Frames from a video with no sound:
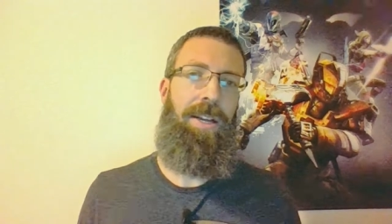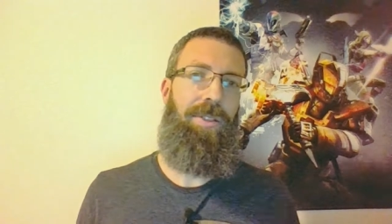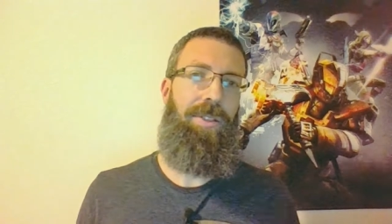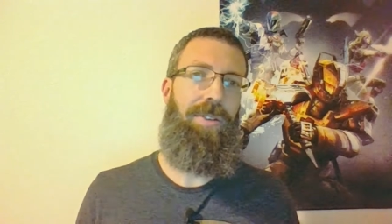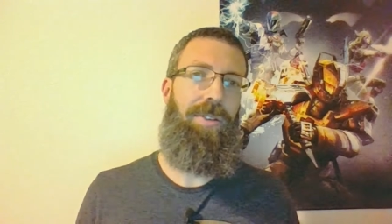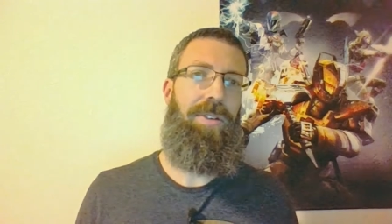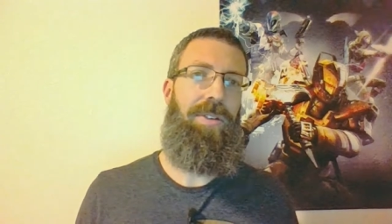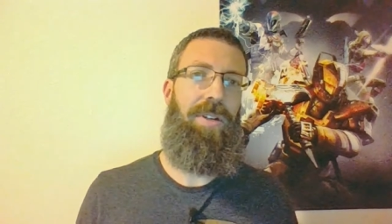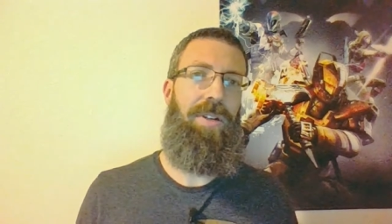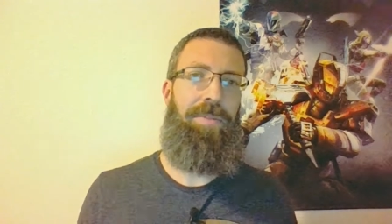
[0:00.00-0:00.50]

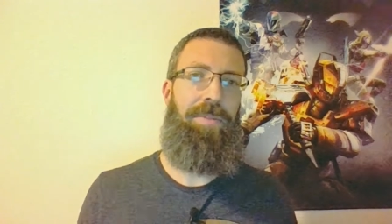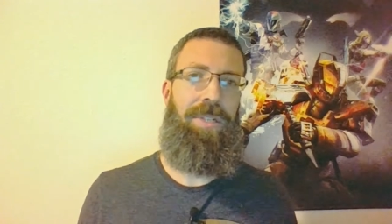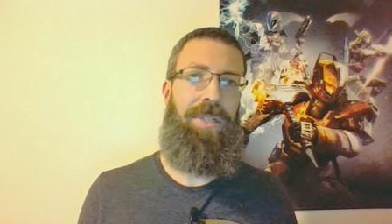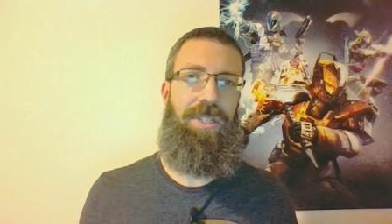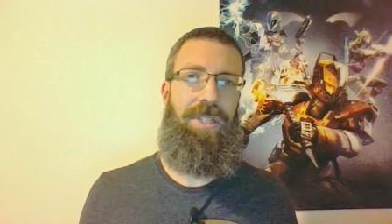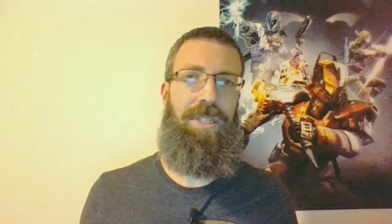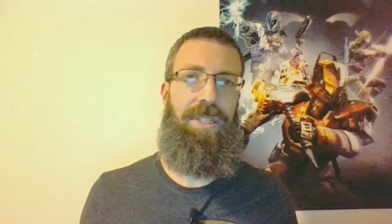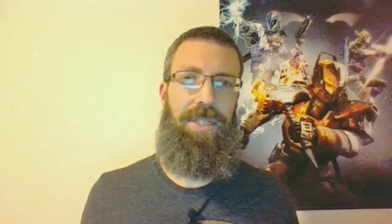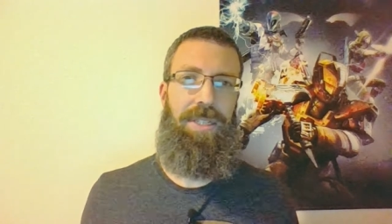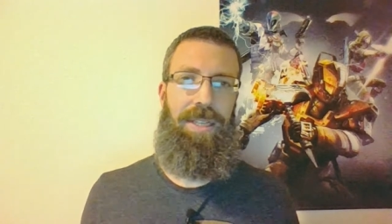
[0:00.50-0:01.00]
Third
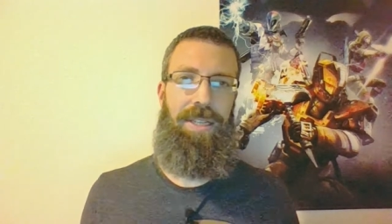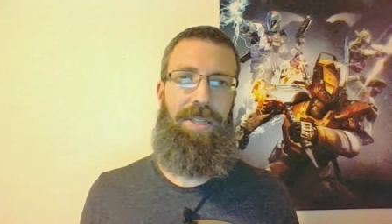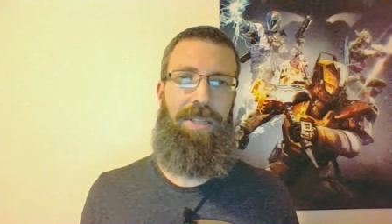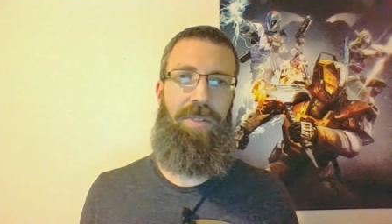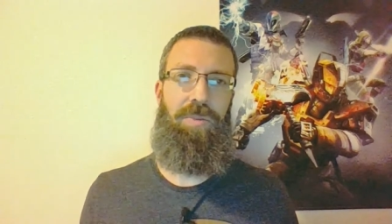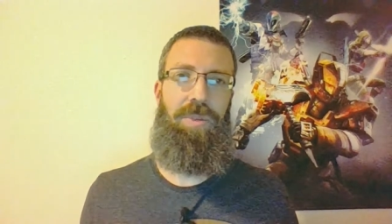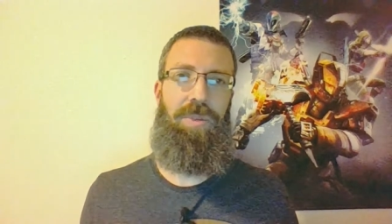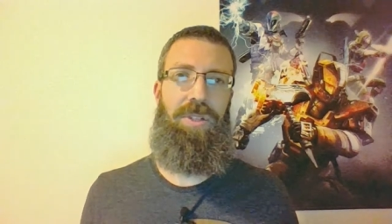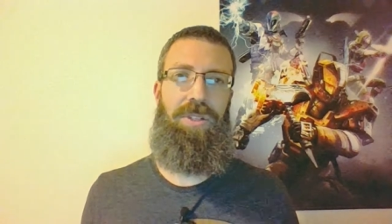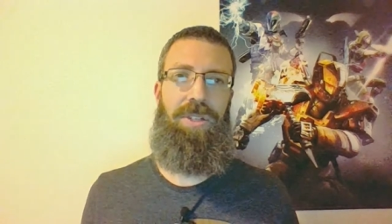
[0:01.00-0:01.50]
omniscient
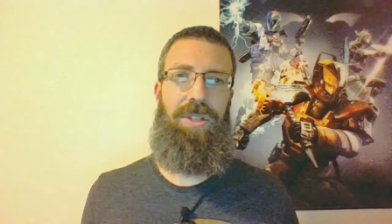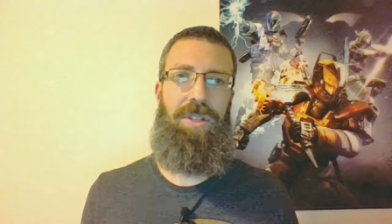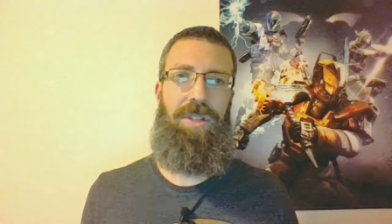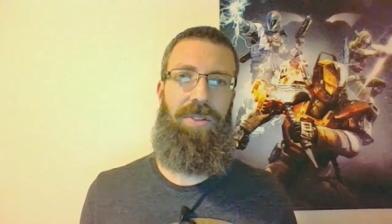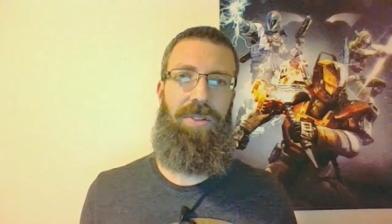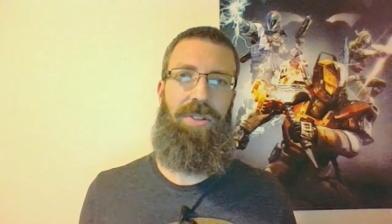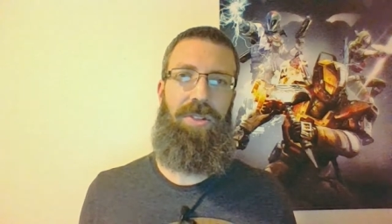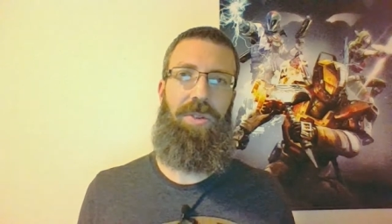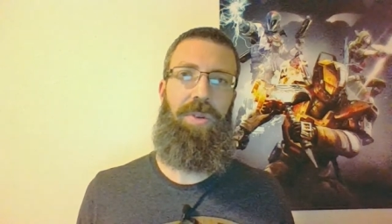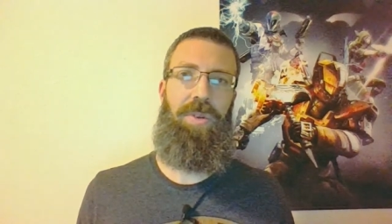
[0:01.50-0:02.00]
is when you tell the
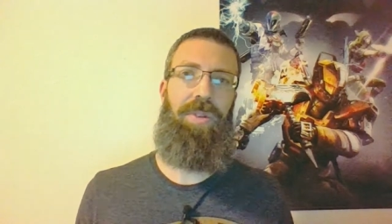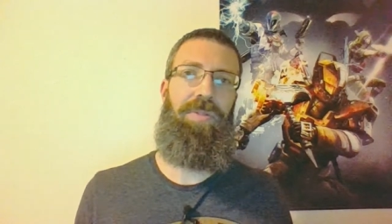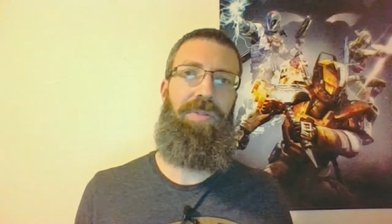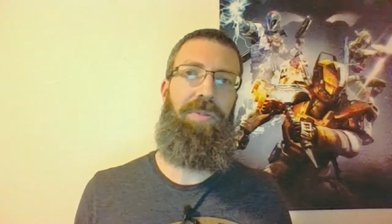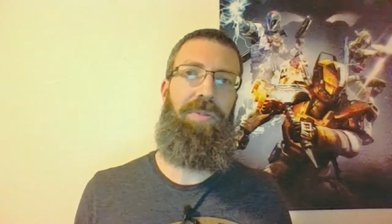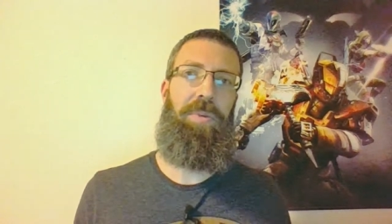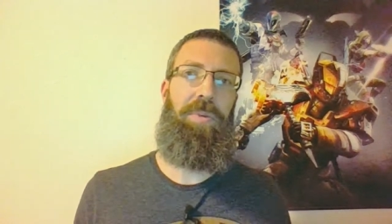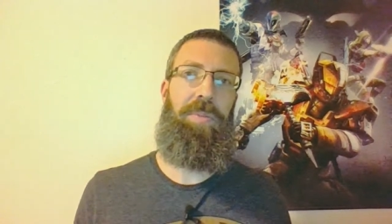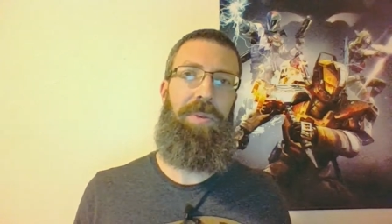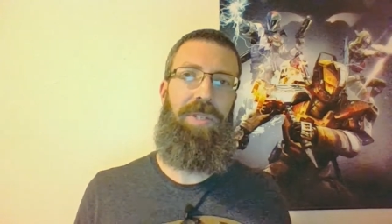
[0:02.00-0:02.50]
story
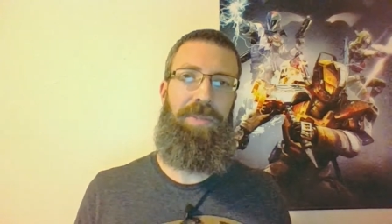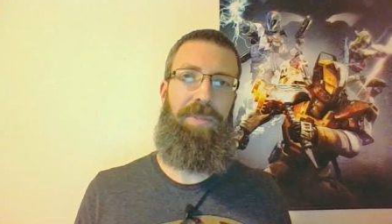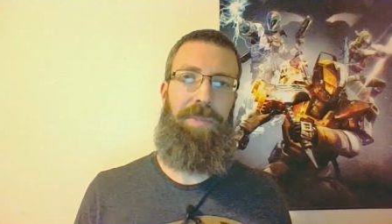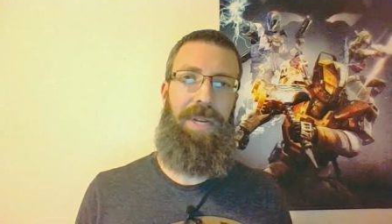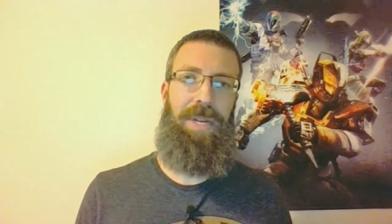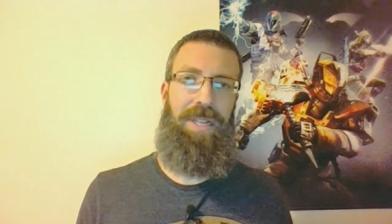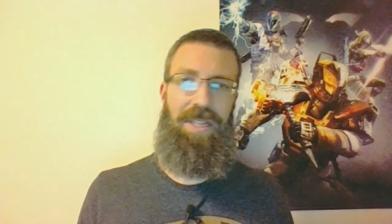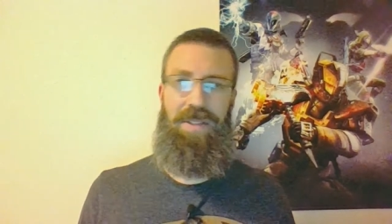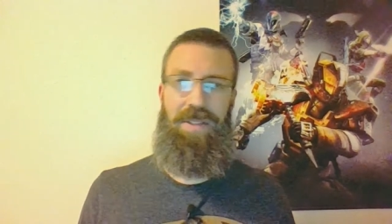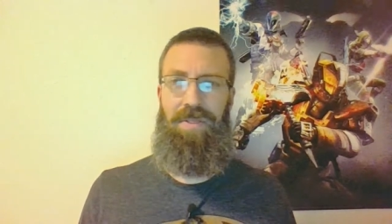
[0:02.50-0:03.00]
from the
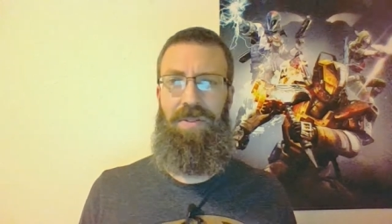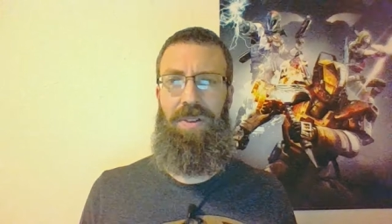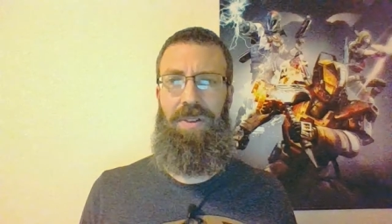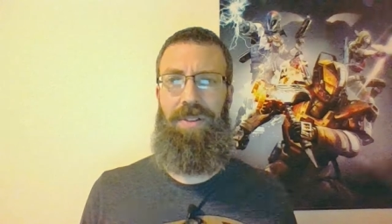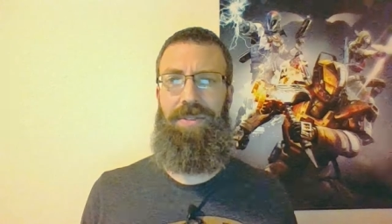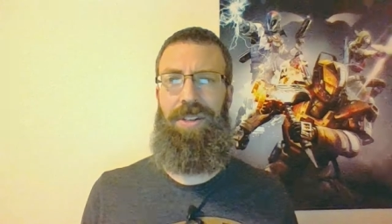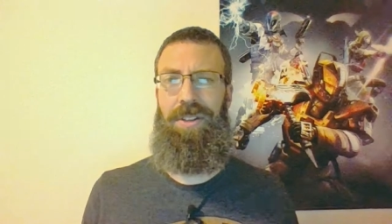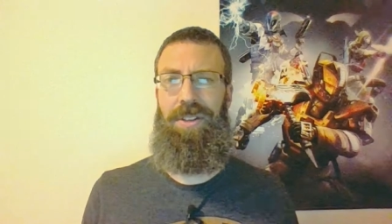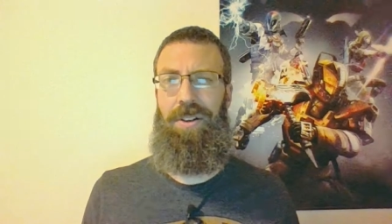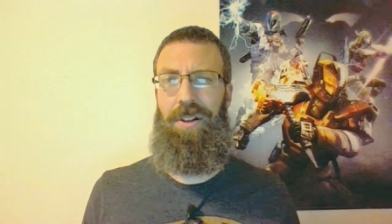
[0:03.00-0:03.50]
perspective
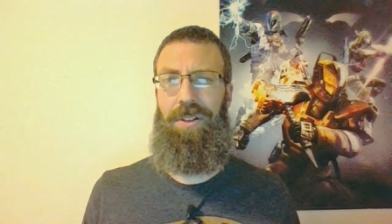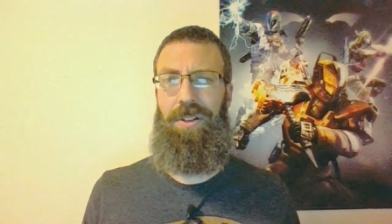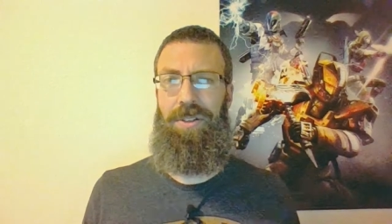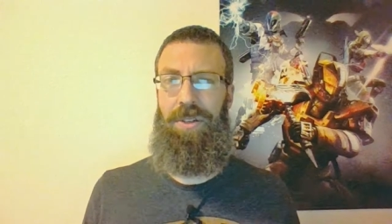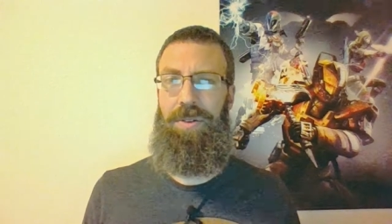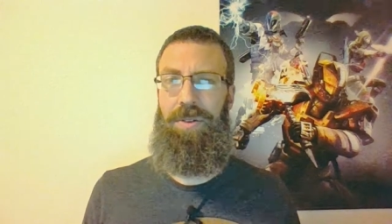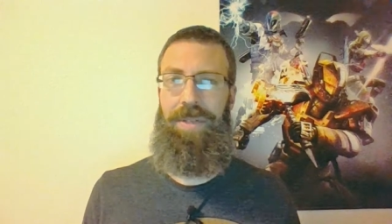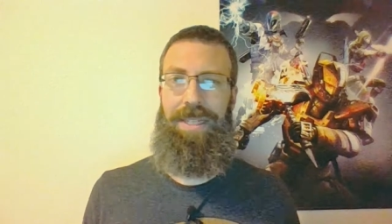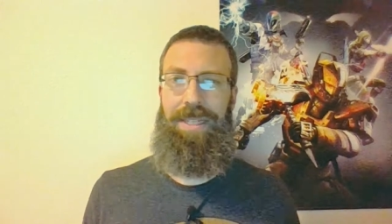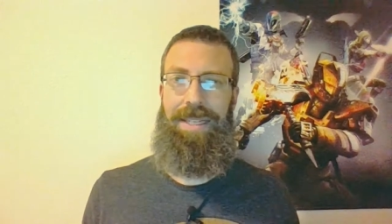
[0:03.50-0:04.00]
of an
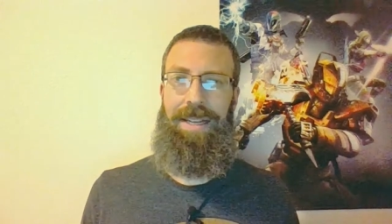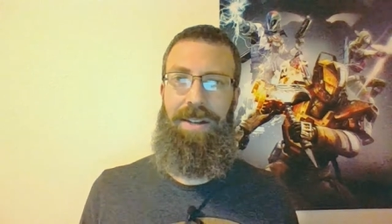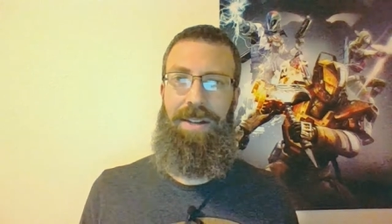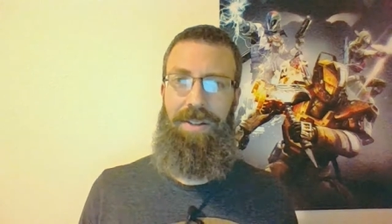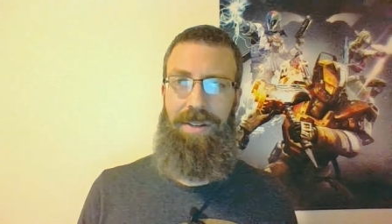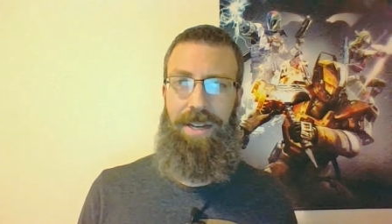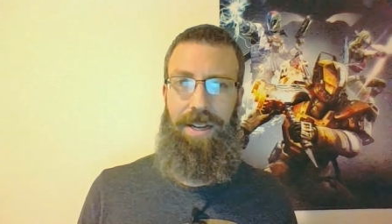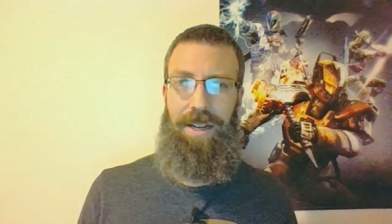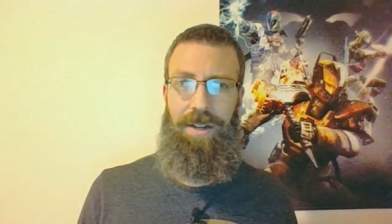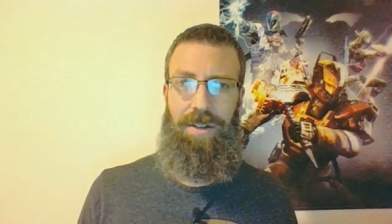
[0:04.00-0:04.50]
all-knowing
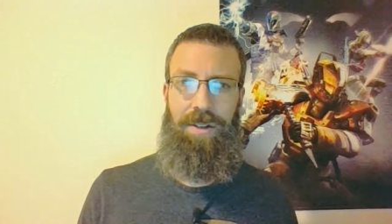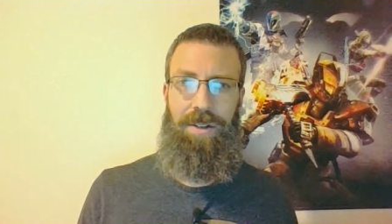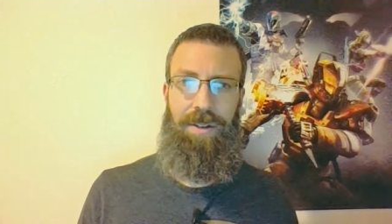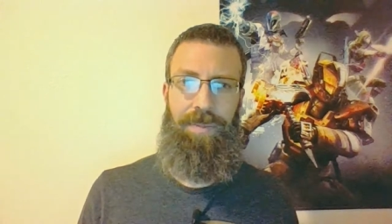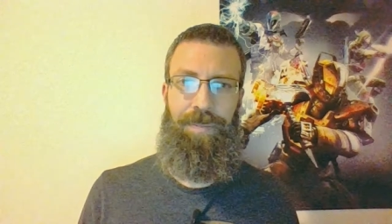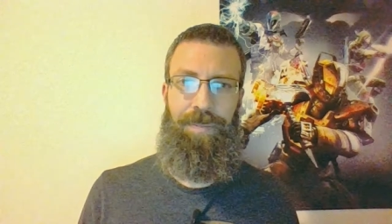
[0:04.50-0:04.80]
narrator